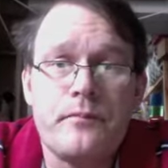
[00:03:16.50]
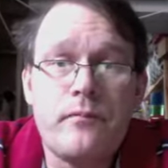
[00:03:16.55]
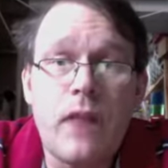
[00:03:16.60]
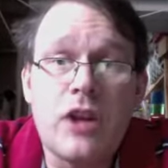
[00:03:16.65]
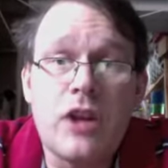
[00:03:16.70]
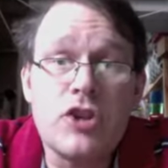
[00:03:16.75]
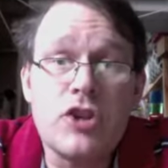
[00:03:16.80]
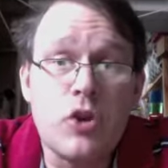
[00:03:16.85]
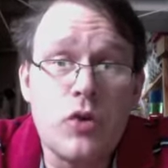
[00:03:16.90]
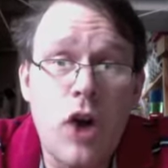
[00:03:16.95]

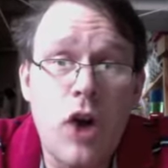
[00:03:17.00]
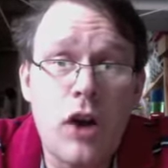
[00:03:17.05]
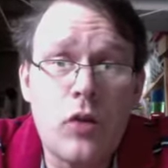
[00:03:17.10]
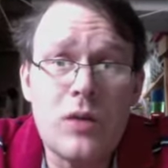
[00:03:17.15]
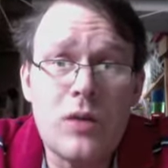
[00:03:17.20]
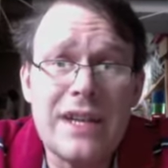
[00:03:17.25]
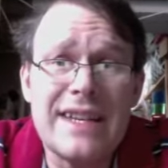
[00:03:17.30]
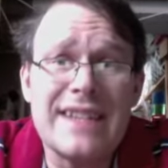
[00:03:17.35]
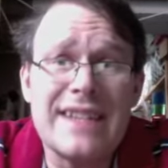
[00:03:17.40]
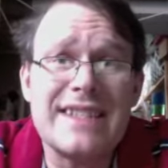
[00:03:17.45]
So not
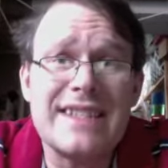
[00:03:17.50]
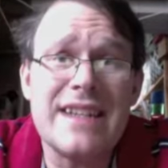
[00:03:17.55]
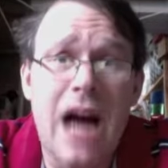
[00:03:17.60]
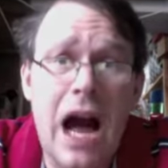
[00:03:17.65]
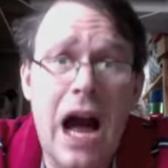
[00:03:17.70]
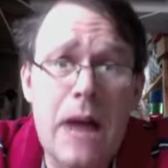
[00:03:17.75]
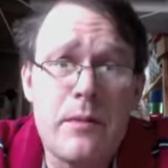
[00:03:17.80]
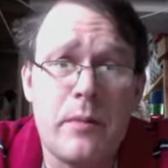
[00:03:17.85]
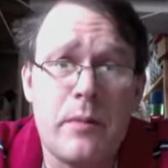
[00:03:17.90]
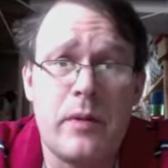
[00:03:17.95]
only does
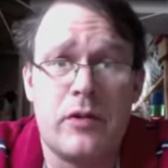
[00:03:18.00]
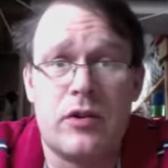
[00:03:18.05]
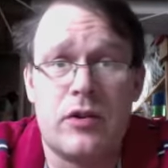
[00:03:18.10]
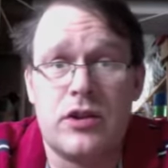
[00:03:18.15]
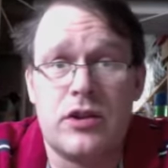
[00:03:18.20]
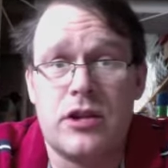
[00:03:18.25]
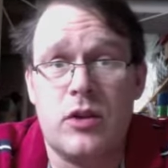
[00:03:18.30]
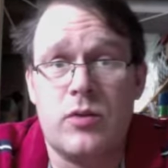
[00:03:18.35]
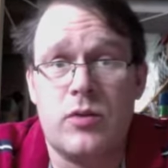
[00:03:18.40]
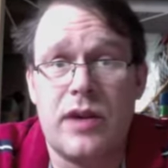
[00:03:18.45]
time appear to
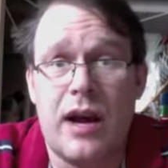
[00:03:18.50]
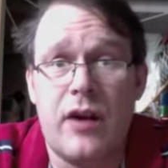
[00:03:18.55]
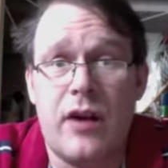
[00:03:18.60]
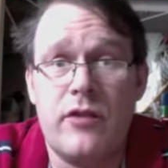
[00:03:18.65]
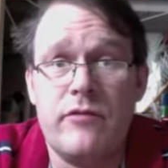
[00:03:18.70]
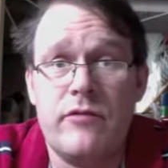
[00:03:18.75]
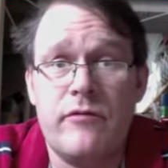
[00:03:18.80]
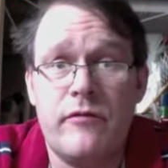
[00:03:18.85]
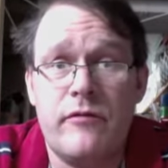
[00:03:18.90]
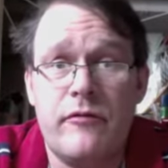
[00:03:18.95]
slow
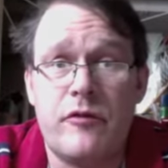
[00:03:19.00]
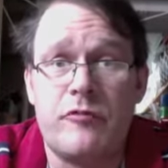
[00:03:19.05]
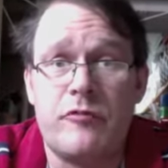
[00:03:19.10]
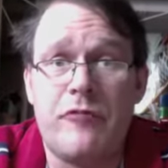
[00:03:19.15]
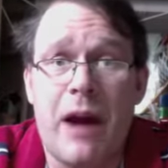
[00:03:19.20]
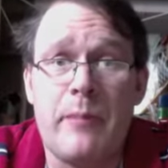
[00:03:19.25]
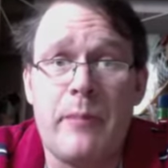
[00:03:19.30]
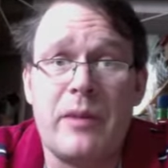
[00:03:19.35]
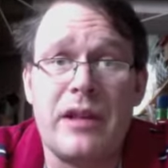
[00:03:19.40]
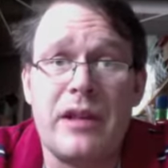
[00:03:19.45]
down for
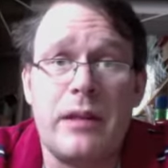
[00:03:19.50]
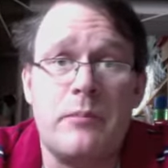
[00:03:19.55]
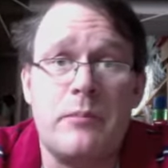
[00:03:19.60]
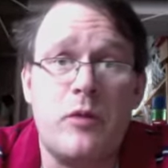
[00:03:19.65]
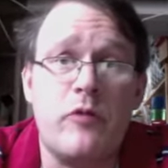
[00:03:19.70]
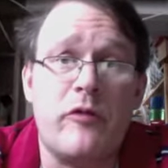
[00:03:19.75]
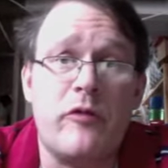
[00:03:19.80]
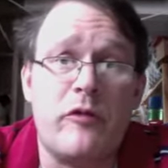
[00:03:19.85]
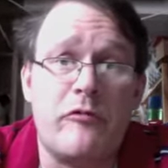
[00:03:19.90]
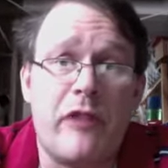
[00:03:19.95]
rapidly
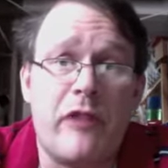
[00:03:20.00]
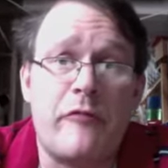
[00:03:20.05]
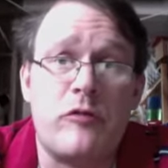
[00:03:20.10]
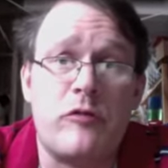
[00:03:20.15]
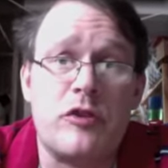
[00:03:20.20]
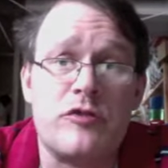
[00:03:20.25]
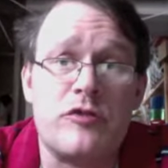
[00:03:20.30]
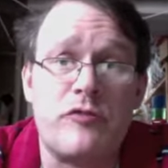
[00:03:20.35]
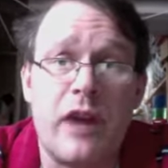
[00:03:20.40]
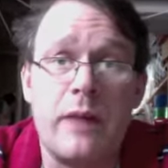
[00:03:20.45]
moving
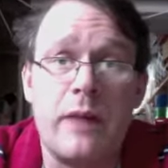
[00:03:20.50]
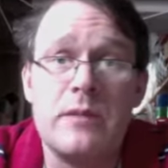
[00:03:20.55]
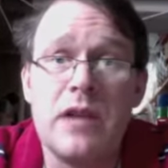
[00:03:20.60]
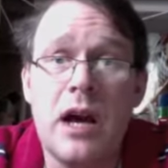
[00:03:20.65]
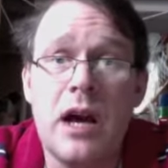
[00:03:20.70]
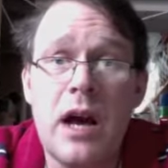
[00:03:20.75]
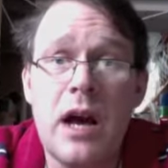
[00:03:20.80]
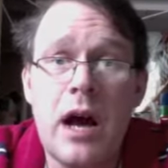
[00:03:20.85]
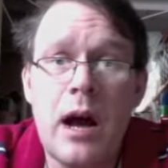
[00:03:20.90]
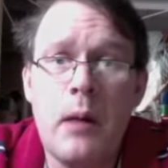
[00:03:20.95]
reference frames,
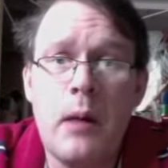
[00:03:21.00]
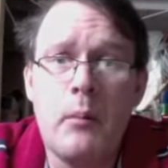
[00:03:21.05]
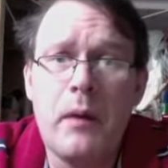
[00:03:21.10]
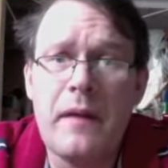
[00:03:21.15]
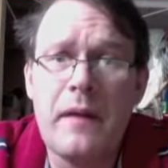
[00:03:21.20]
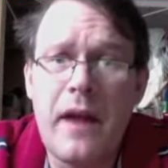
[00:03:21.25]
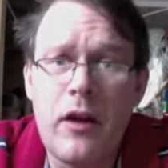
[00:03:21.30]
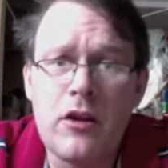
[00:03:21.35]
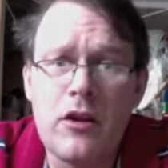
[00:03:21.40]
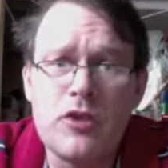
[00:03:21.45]
but
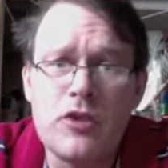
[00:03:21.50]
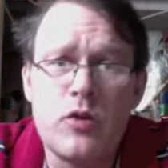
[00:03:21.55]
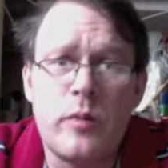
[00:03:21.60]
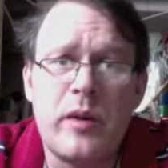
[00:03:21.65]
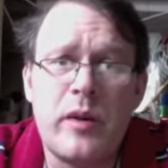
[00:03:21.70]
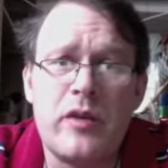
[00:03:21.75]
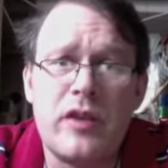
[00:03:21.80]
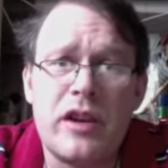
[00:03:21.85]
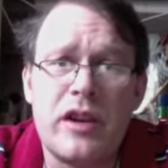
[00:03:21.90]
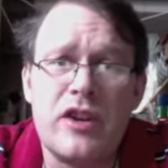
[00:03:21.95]
they also
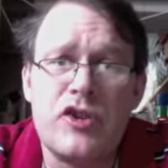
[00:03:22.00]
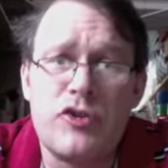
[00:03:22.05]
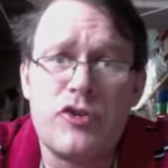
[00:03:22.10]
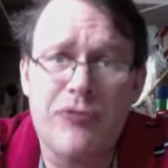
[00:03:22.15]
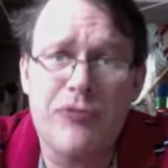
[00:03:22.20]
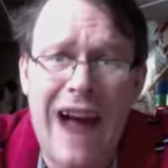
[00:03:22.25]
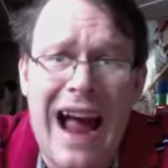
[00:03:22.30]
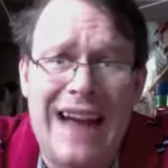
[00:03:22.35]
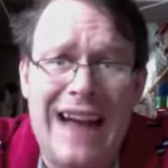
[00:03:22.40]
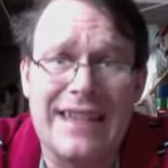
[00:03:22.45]
appear to
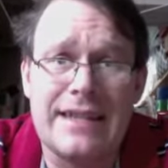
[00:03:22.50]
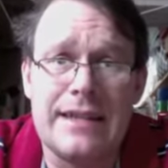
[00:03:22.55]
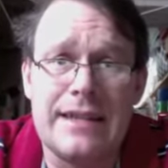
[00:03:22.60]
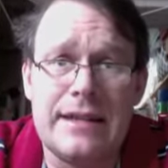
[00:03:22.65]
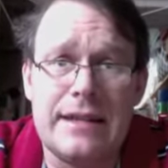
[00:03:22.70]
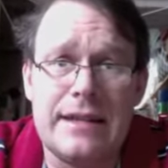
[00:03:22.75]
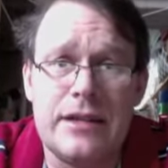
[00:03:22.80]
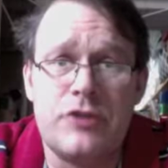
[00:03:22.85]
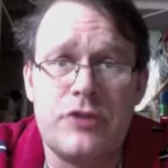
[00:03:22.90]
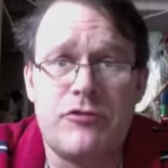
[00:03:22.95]
contract
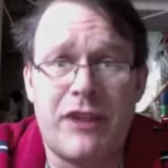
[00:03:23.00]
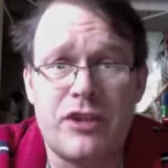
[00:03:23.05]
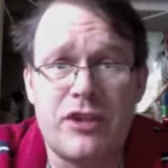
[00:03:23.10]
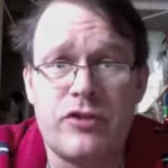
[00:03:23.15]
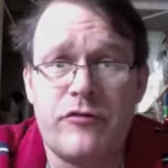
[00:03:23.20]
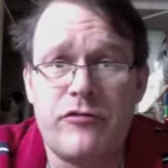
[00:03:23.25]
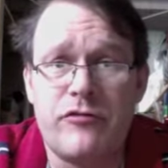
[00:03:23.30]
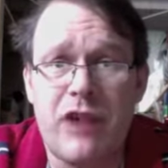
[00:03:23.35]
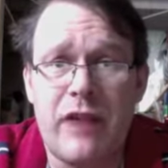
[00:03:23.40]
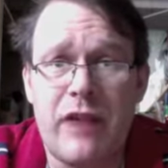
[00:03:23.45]
in the direction
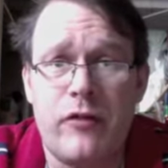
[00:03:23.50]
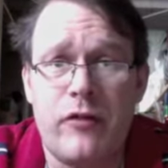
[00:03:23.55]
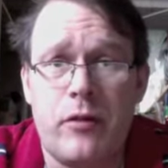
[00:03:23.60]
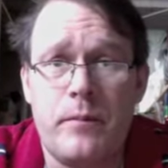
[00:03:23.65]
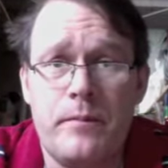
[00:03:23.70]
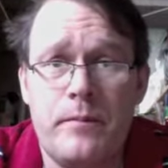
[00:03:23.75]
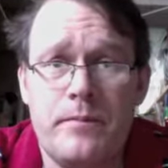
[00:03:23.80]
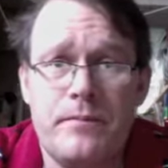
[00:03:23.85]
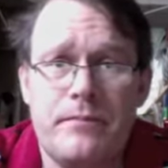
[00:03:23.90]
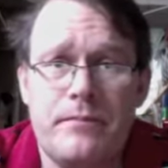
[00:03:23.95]
of travel.
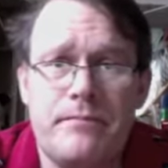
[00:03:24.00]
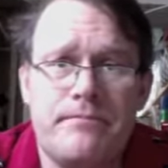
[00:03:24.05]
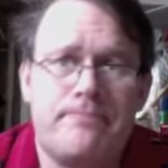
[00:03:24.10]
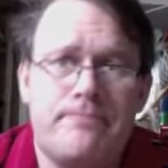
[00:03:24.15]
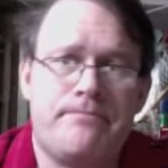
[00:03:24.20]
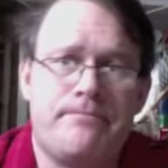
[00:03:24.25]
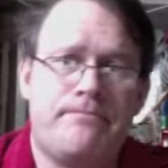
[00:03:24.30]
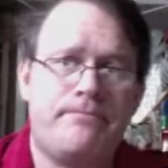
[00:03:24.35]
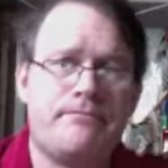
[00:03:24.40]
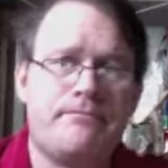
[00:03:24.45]

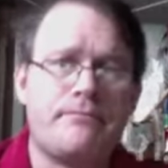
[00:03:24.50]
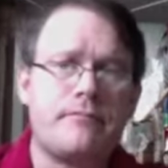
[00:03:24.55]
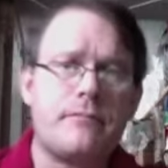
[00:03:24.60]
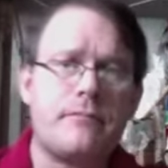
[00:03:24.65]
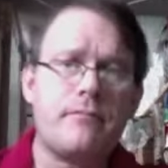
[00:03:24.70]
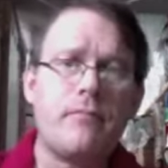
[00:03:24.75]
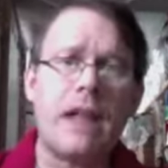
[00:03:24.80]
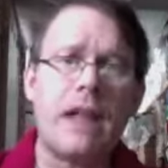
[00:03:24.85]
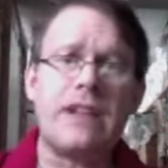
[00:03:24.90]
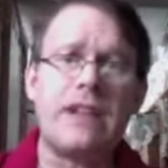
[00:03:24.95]

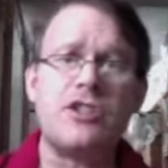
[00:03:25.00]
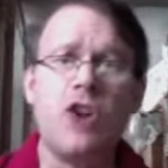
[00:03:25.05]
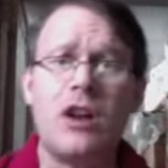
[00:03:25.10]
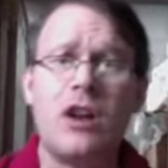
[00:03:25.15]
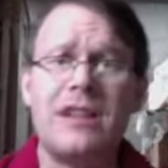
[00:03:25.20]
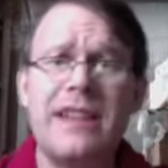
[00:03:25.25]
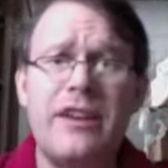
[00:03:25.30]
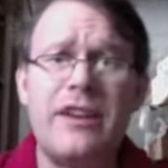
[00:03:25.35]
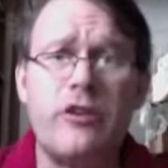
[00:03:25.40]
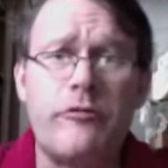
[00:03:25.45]
It's not a
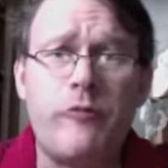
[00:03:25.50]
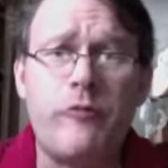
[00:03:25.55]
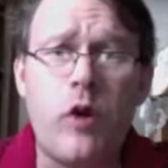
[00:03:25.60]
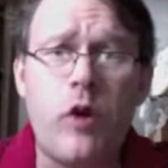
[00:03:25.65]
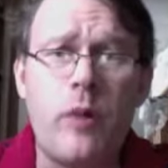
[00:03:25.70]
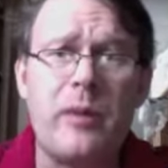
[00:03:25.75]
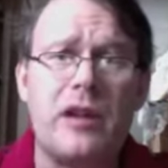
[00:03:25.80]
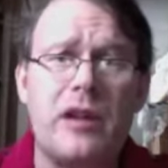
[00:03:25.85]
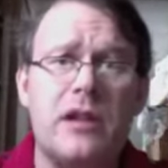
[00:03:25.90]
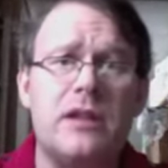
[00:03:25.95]
linear
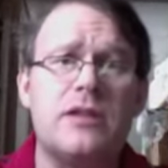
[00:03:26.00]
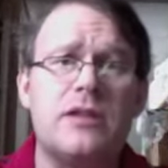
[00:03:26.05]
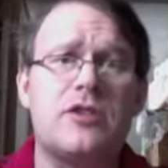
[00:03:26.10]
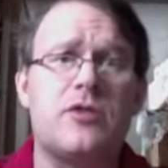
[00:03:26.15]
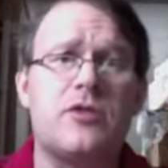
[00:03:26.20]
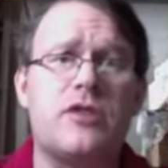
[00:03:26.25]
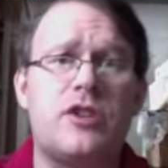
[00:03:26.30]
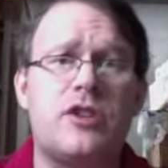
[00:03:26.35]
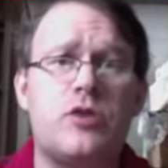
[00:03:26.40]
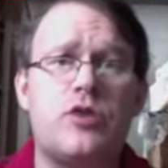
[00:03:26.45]
formula, and so
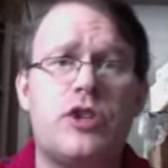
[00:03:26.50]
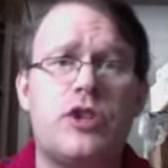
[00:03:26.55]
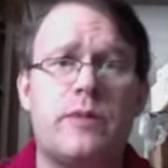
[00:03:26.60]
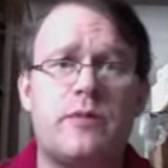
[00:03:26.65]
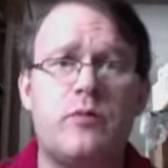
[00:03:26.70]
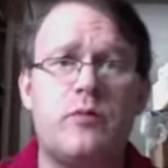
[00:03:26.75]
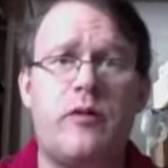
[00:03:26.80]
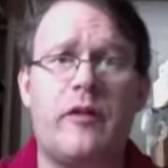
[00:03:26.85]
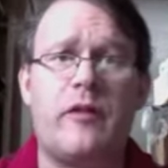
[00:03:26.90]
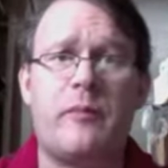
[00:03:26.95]
the two
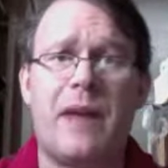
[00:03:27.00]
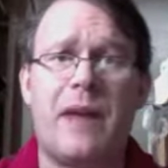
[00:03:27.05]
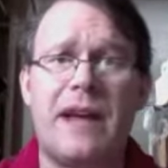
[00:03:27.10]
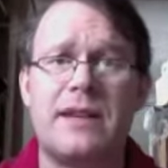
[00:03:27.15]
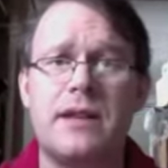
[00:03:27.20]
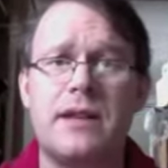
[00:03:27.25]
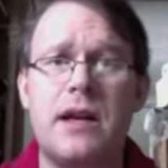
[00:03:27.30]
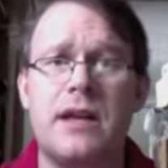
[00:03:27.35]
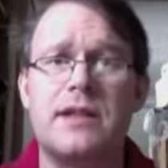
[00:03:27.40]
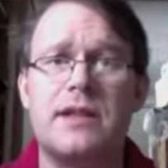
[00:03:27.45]
ships moving
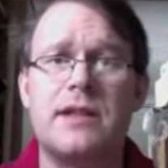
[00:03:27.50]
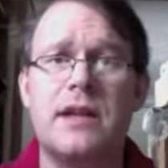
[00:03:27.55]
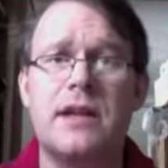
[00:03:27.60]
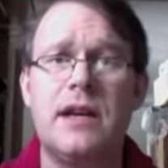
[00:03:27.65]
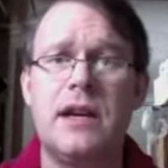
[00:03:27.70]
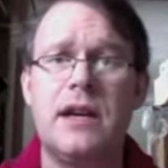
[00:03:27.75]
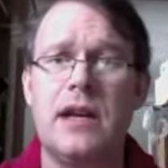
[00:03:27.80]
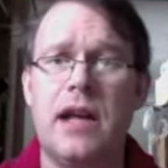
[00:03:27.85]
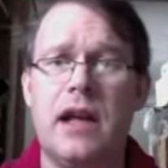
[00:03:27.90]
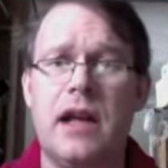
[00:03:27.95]
past us
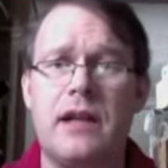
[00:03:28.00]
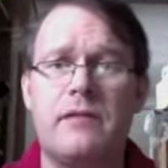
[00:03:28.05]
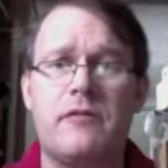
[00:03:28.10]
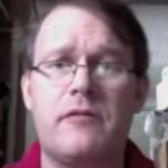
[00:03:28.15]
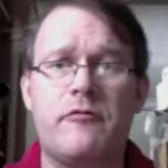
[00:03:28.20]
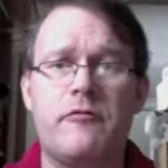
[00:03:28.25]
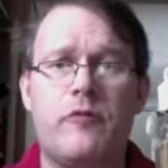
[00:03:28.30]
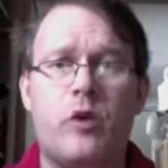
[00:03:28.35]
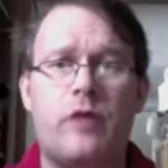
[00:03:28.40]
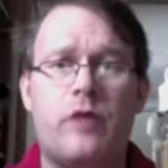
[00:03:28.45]
at
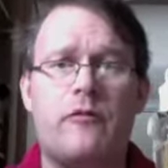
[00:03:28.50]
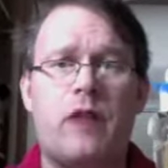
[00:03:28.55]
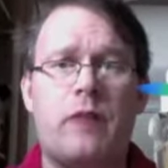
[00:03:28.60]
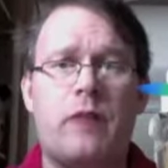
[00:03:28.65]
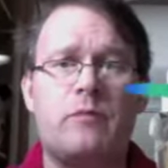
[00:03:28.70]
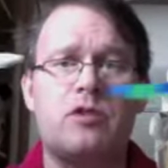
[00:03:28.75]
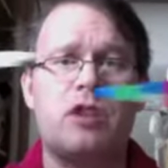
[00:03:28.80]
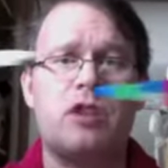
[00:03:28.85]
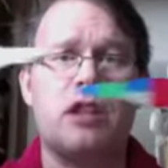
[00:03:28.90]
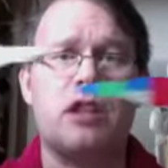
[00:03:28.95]

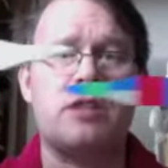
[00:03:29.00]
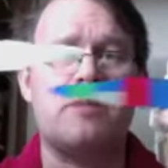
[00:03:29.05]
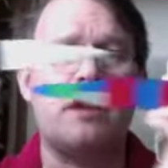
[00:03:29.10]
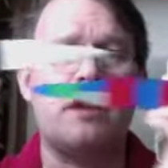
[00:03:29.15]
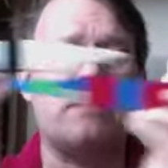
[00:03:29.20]
45% of the speed